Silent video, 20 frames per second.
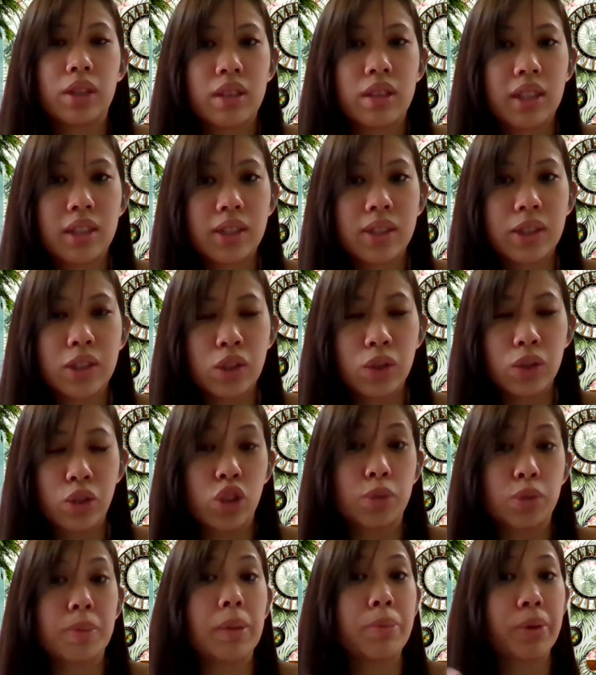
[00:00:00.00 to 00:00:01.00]
You
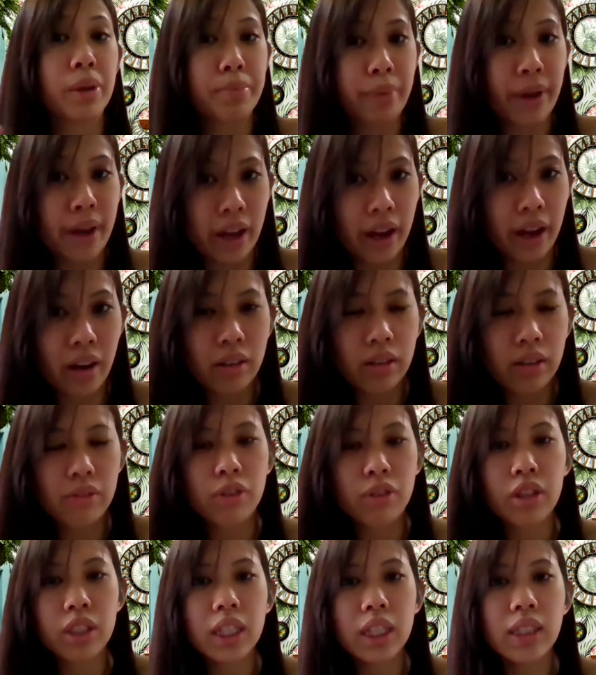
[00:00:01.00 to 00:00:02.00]
should be prepared
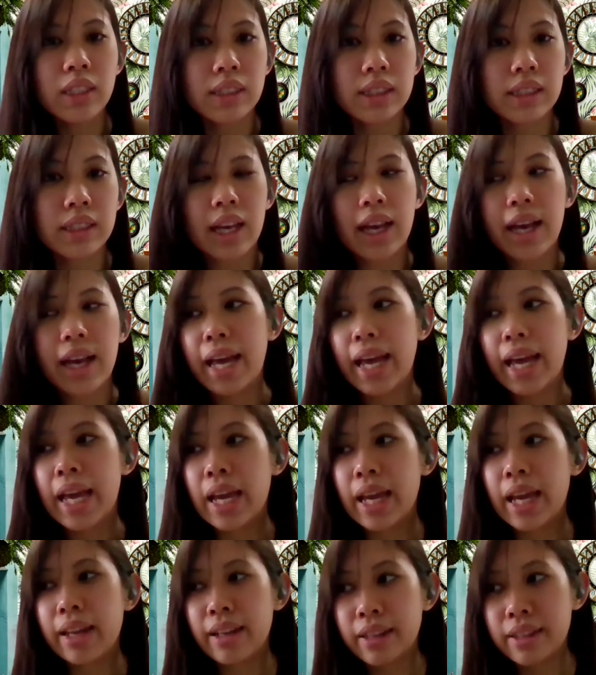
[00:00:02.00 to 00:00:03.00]
for this.
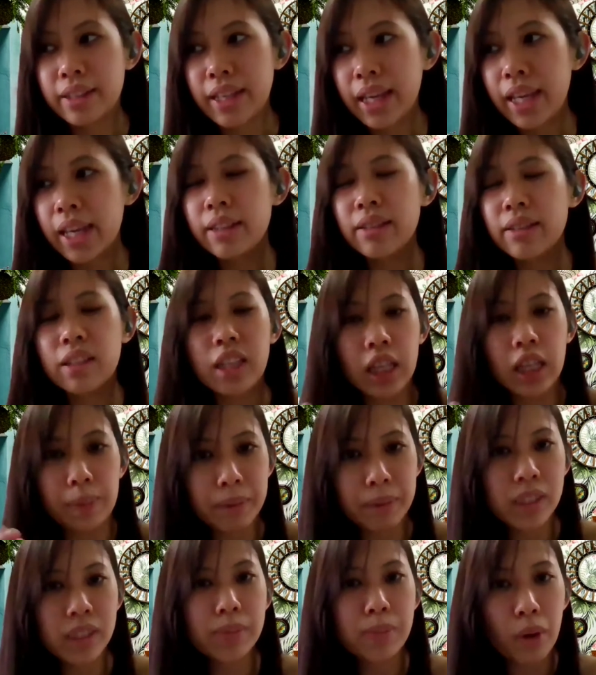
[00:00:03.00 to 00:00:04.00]
And again,
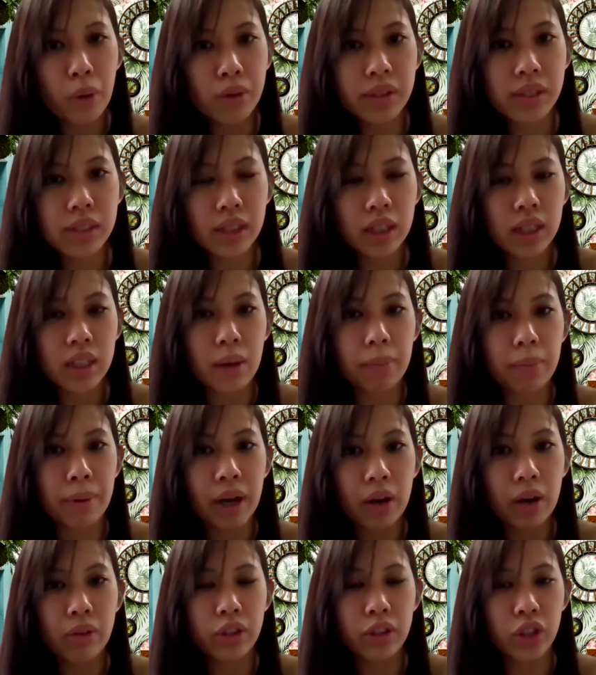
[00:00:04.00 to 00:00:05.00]
keep us posted
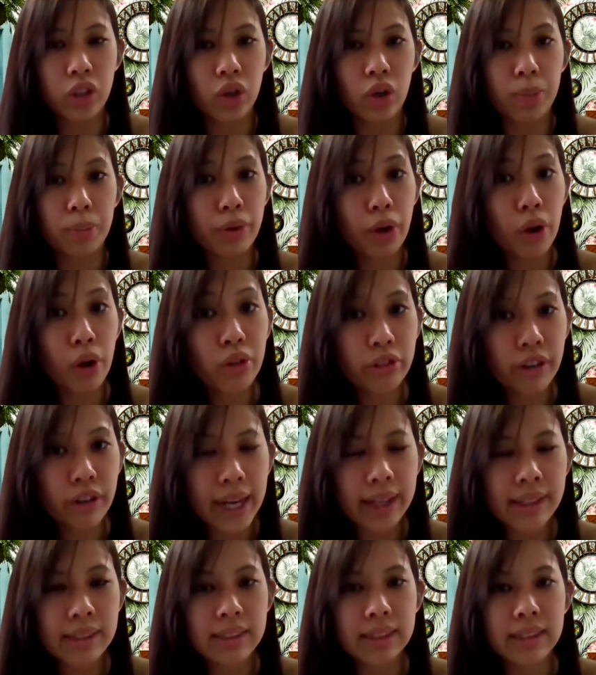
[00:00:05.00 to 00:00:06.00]
about your
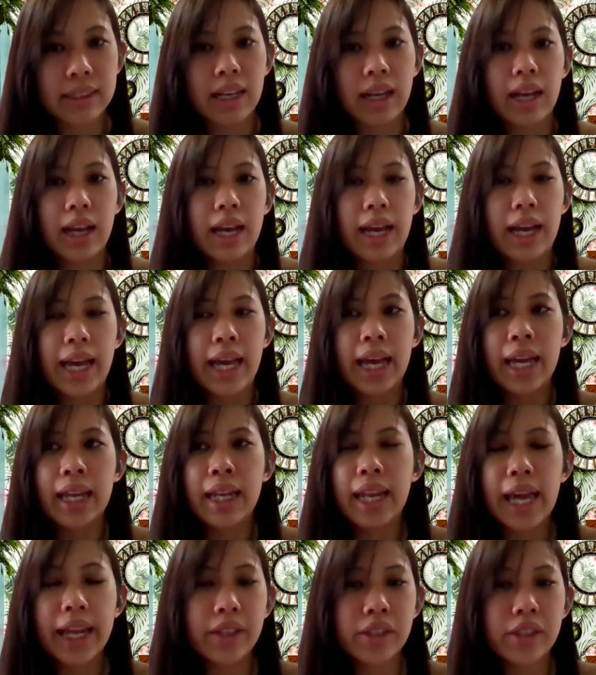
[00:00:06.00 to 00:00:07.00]
progress
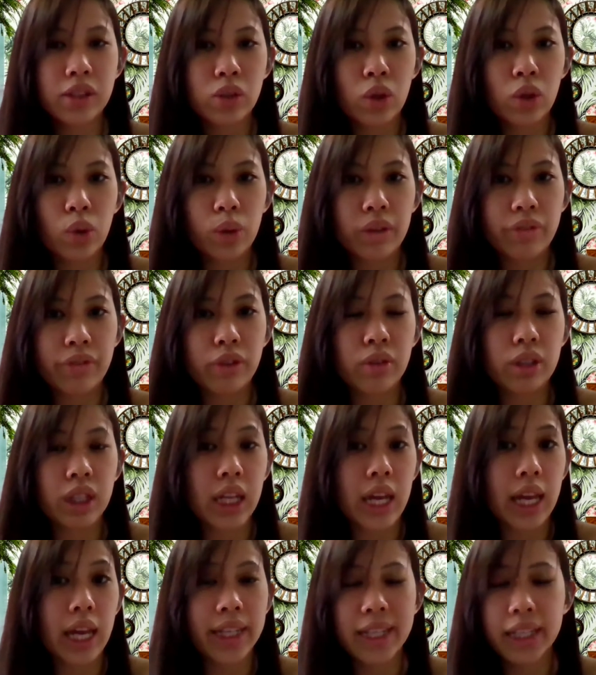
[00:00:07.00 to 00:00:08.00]
and let us know if you
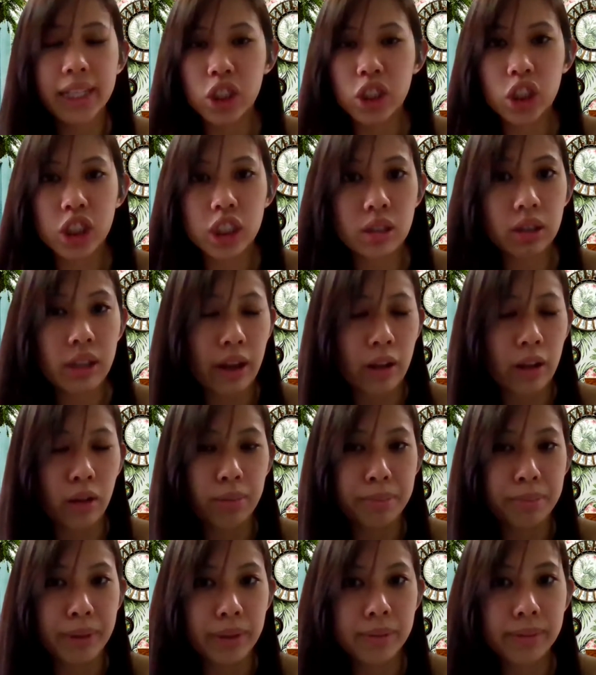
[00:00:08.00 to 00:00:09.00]
need any additional
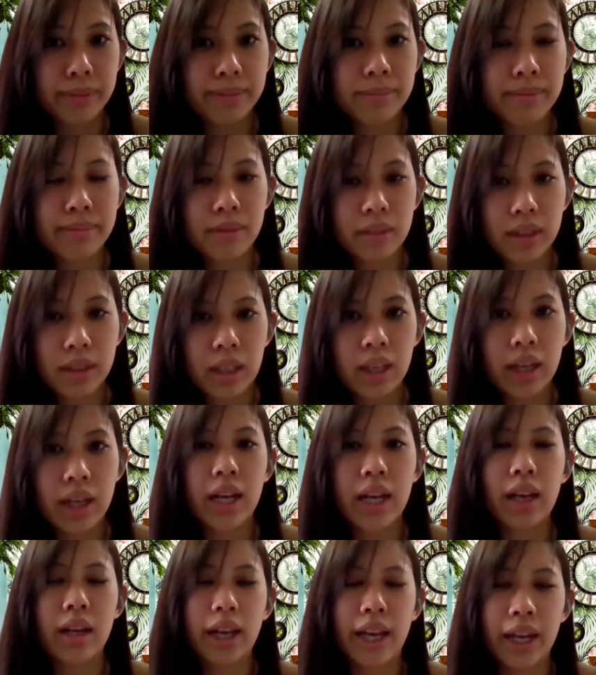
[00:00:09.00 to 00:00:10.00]
help.
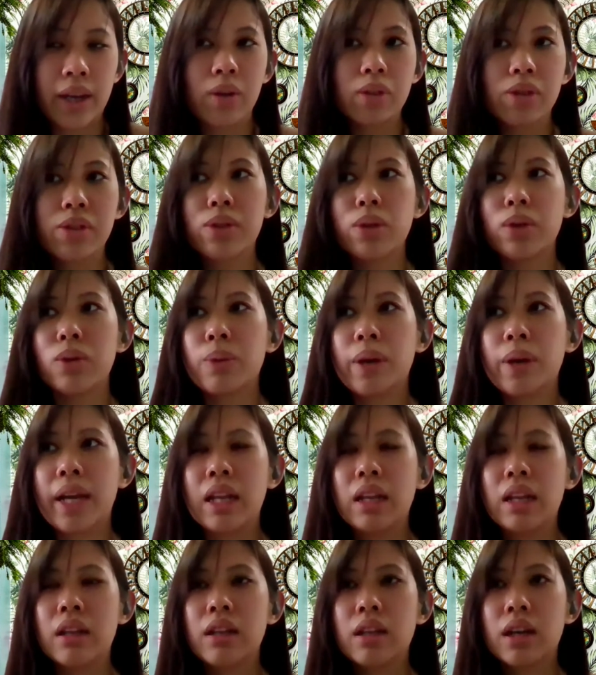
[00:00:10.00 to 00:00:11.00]
Yeah, and also
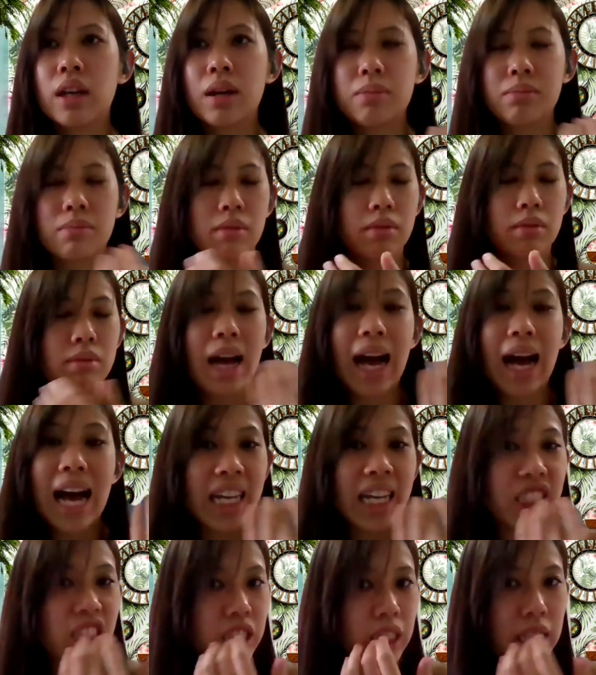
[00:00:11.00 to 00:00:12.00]
when
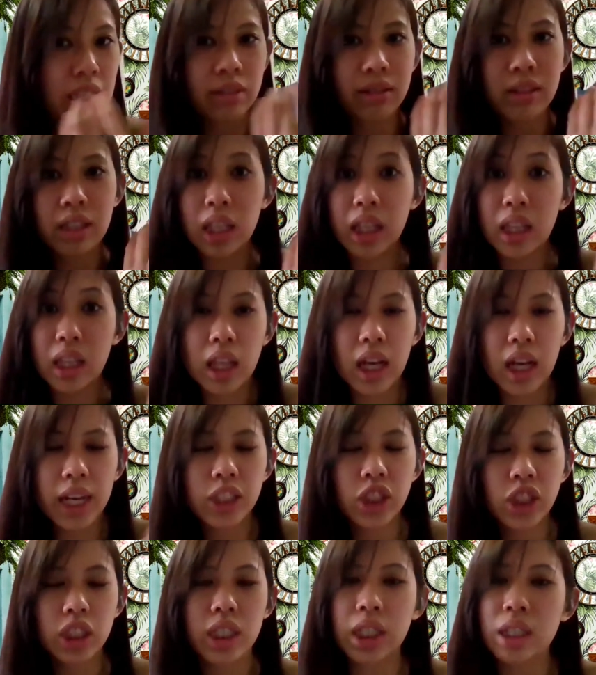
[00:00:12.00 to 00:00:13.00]
hygiene, teeth
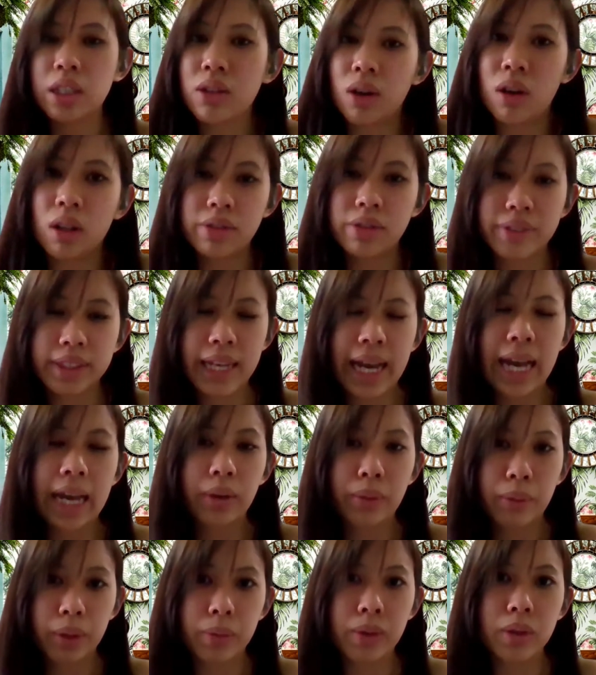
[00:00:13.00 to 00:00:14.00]
hygiene, all of
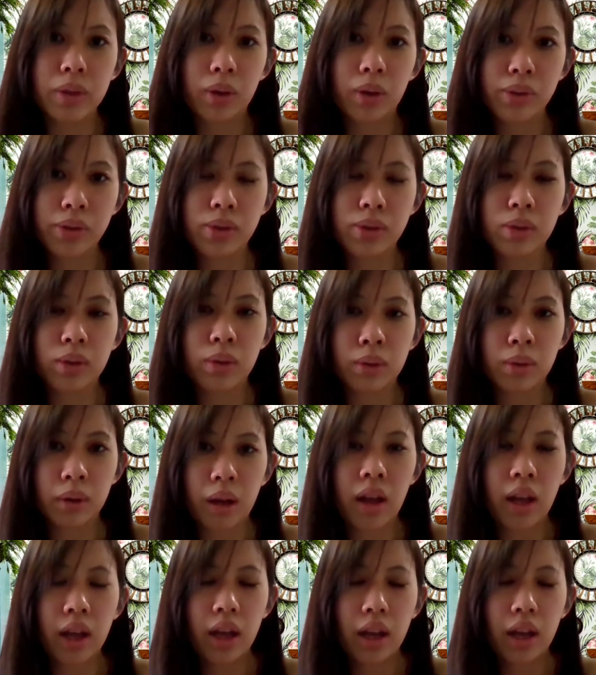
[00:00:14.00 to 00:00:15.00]
that, we would also
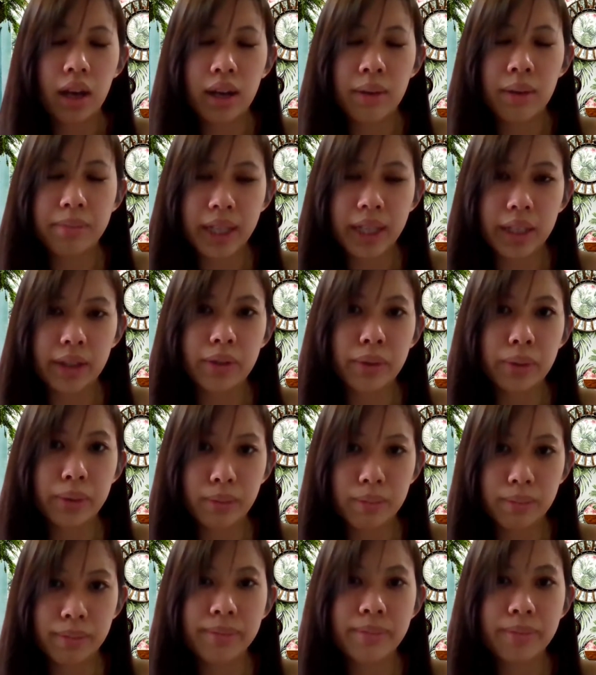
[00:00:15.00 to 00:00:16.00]
take note.